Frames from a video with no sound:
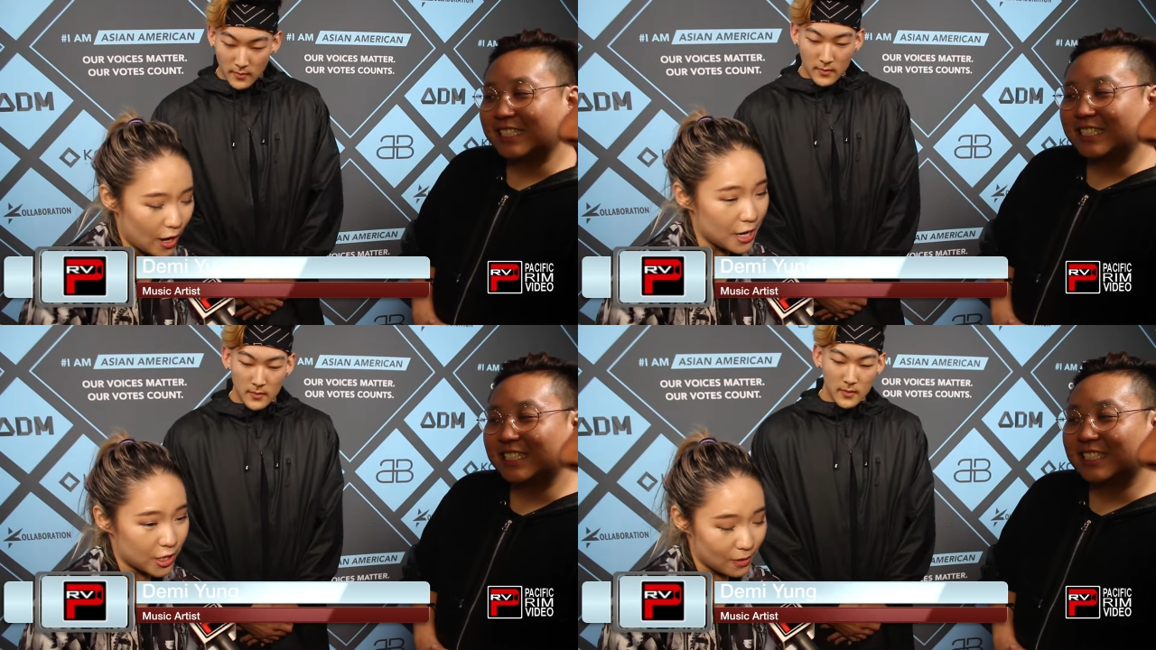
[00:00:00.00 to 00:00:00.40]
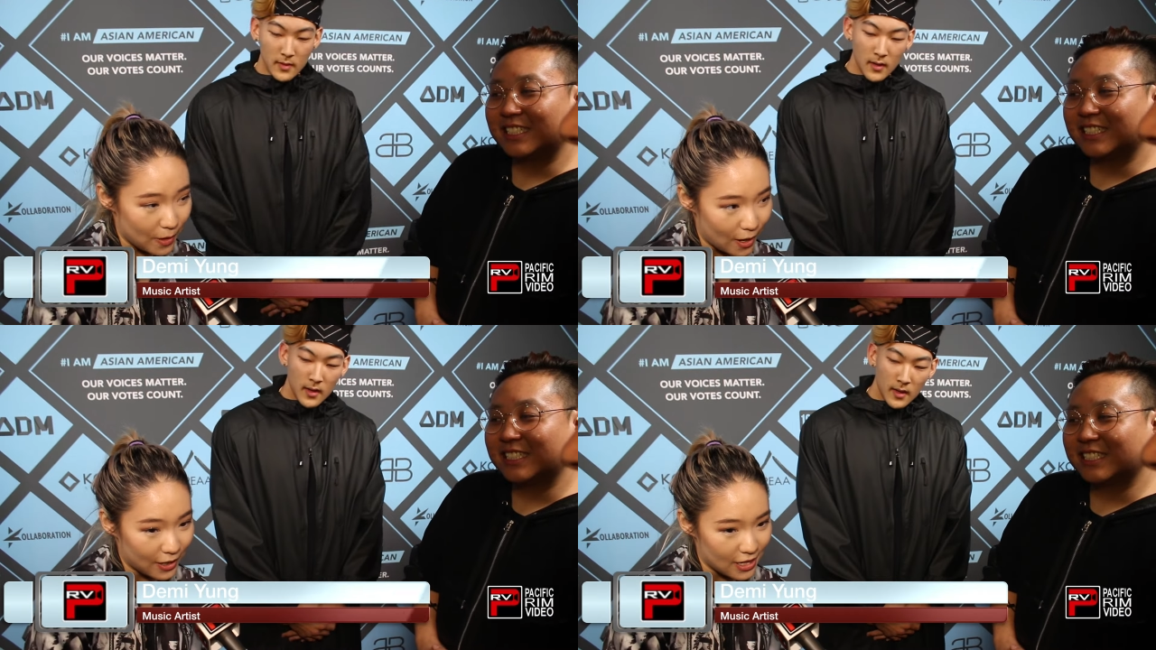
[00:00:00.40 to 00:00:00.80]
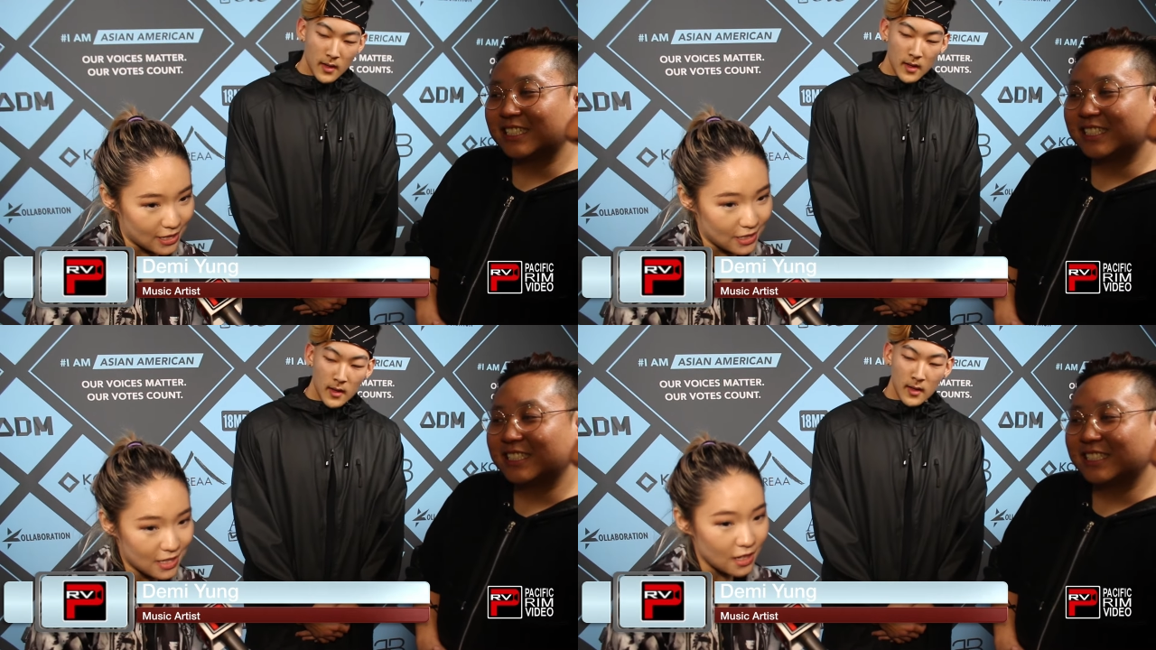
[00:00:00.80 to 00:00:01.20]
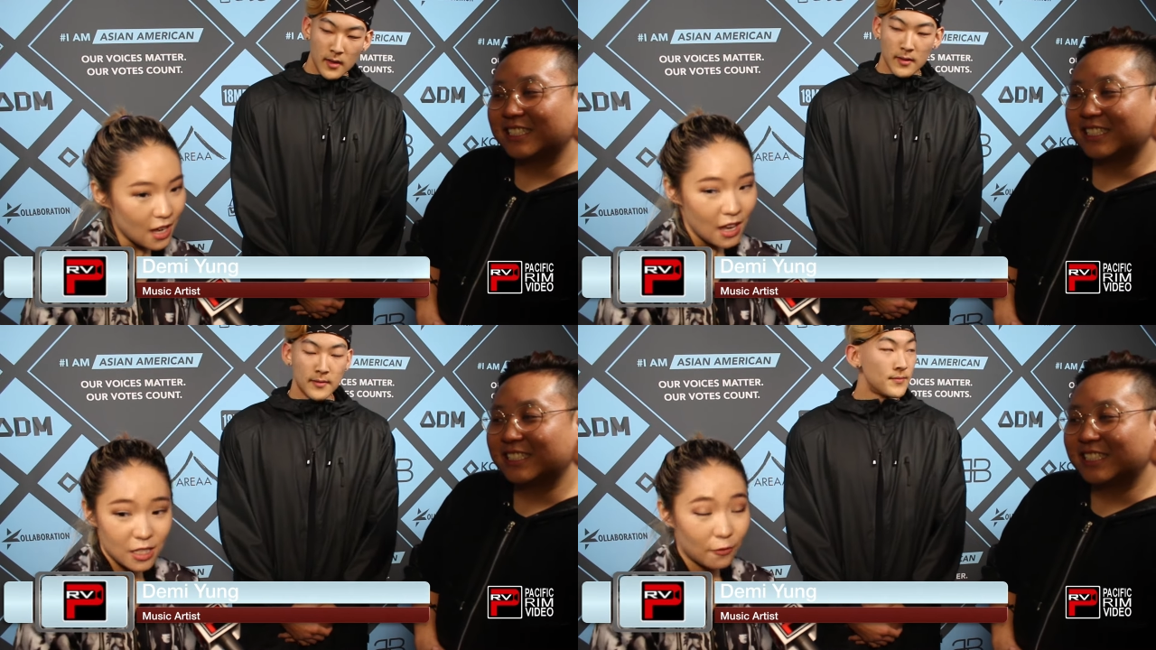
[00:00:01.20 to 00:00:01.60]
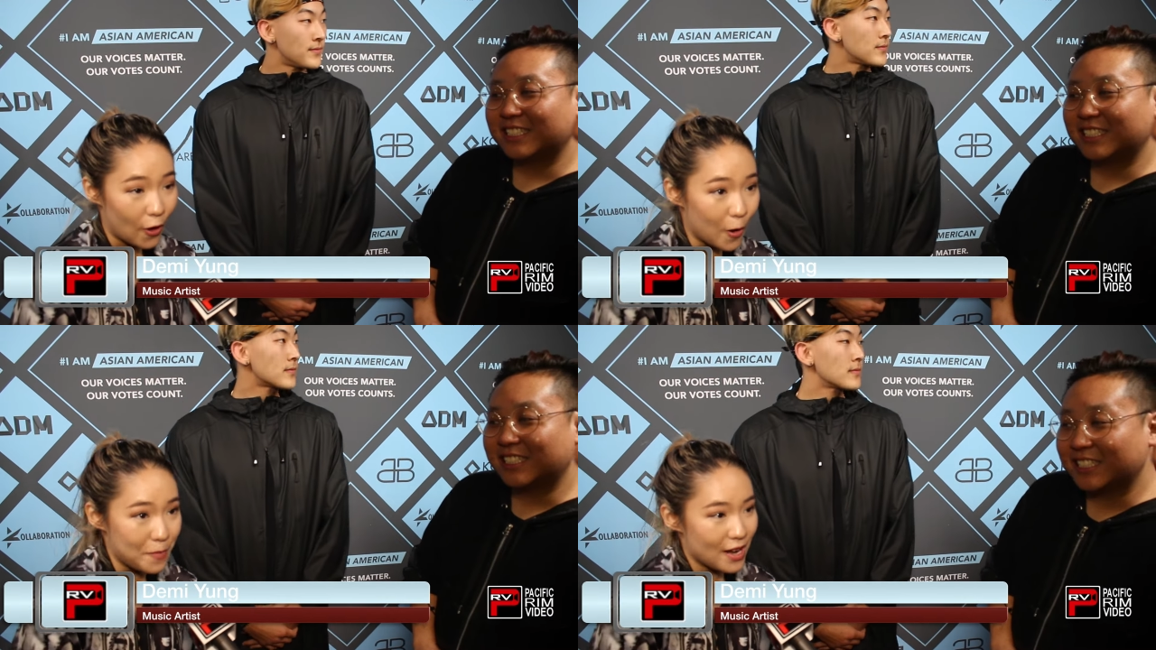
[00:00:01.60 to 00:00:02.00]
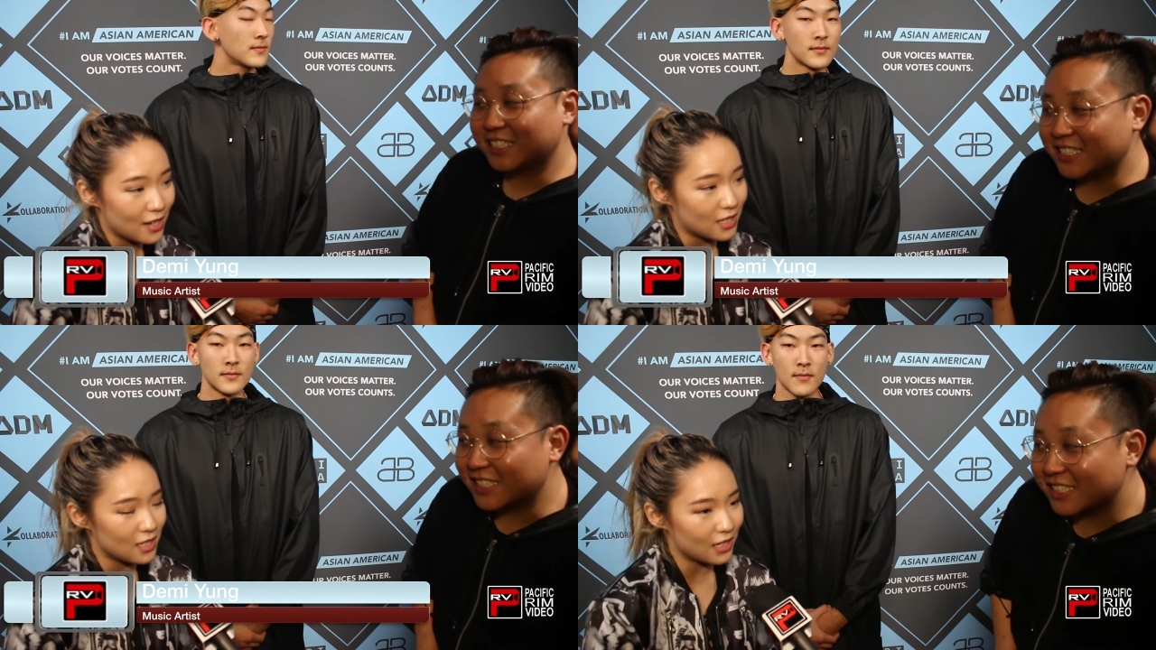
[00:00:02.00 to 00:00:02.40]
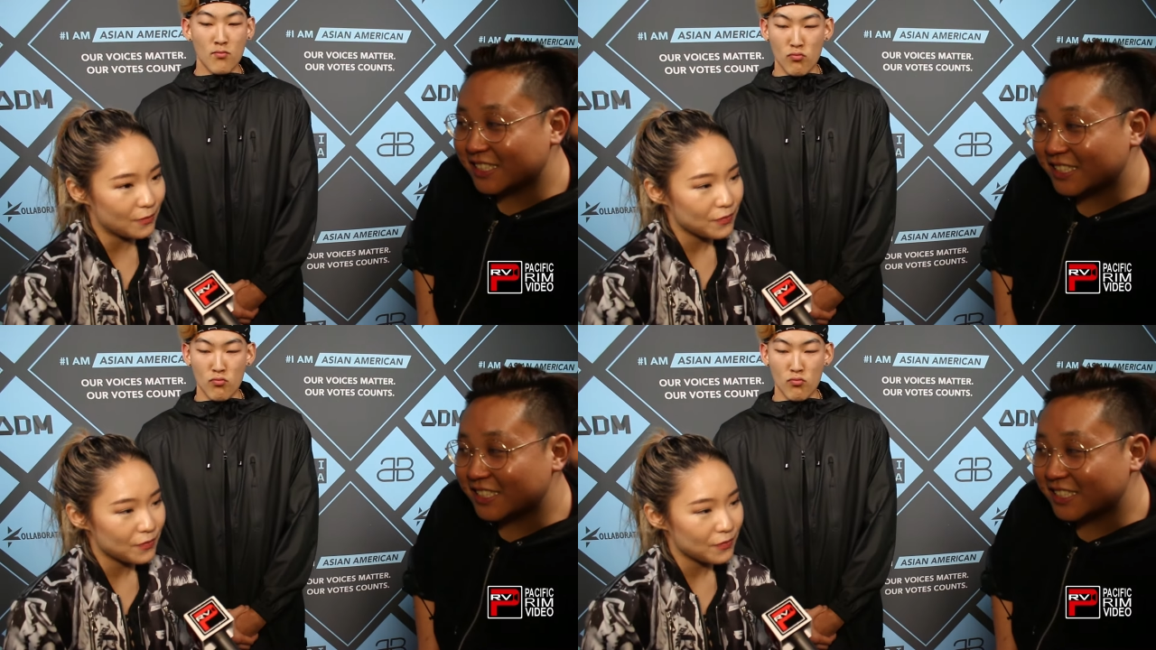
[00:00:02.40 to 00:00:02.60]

Speaker 1: for Asian Americans to vote because